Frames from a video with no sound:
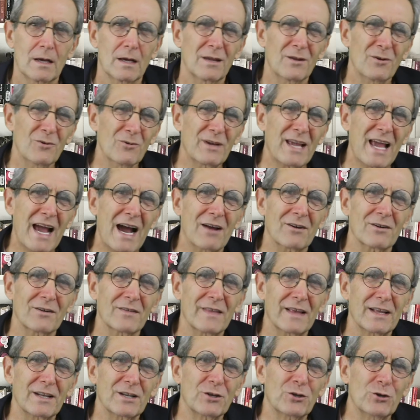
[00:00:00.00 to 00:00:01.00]
You counter
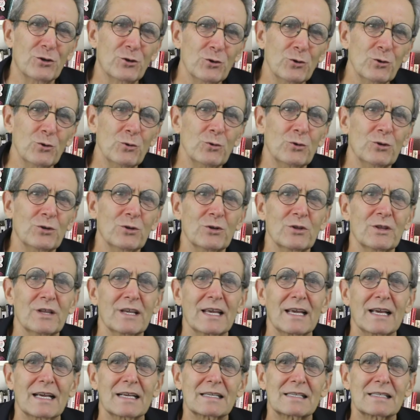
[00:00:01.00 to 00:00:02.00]
that due to
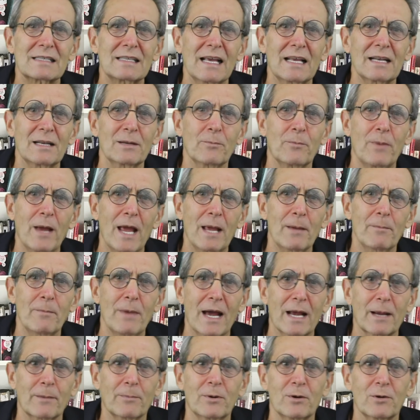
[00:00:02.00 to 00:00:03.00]
the extended
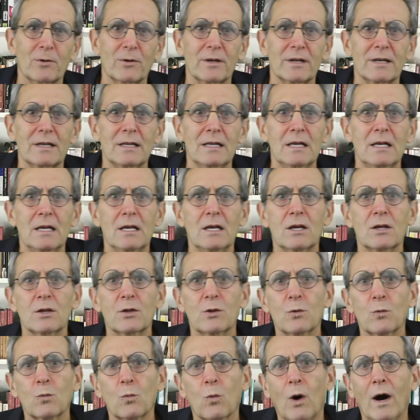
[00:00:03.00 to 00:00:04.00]
payback period,
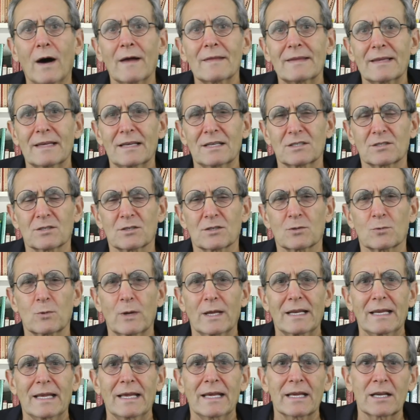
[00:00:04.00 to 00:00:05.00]
you want the interest
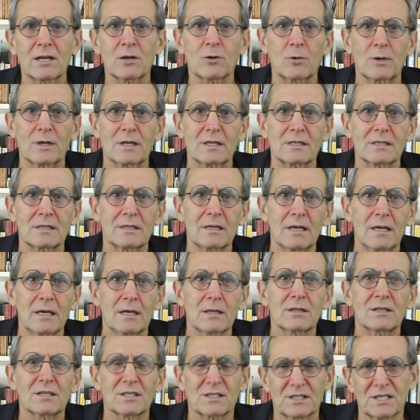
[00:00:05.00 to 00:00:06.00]
rate increased
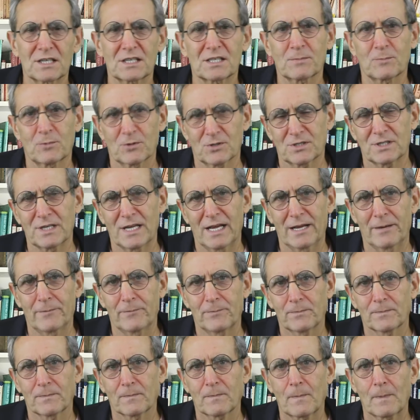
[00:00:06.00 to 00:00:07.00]
to 6%.
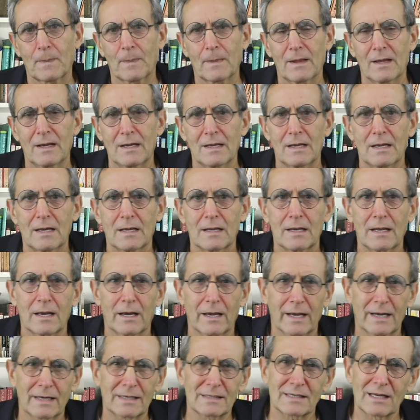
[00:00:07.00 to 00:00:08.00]
Now,
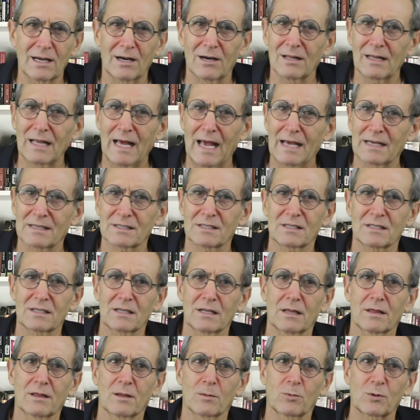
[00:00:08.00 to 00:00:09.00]
Excel has
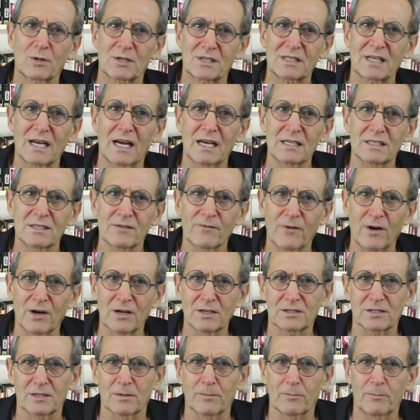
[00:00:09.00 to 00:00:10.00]
the precise
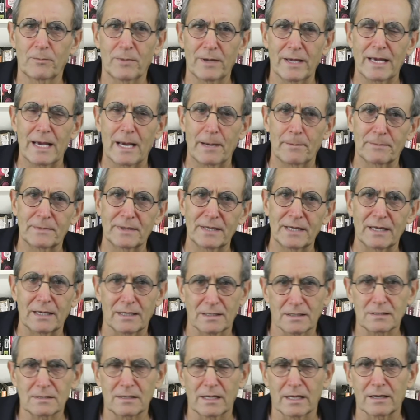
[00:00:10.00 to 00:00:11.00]
function,
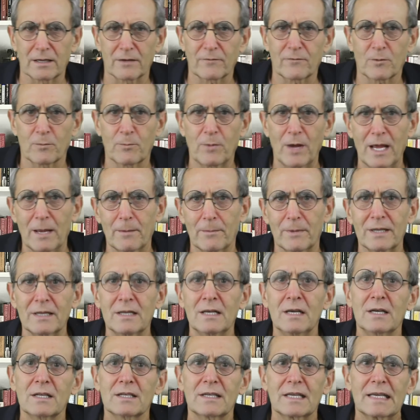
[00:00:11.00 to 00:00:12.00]
PMT, standing for payment,
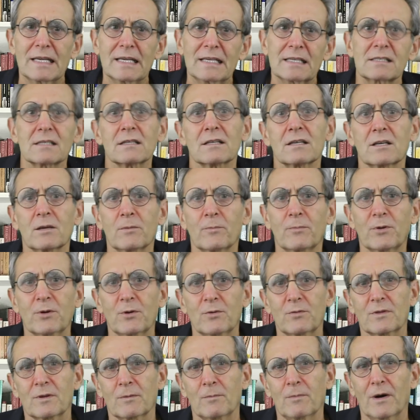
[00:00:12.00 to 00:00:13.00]
to easily
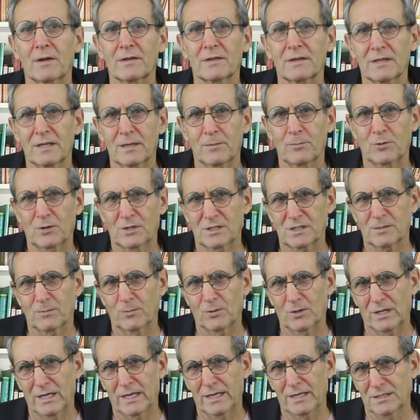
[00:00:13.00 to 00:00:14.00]
compute the monthly
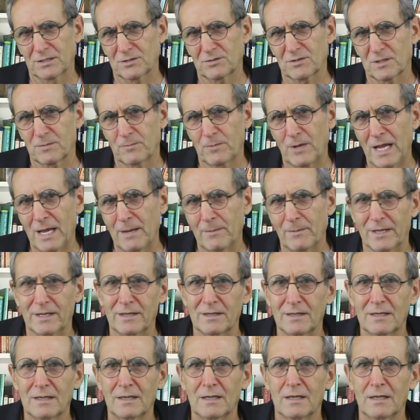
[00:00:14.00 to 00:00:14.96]
principal and interest payment.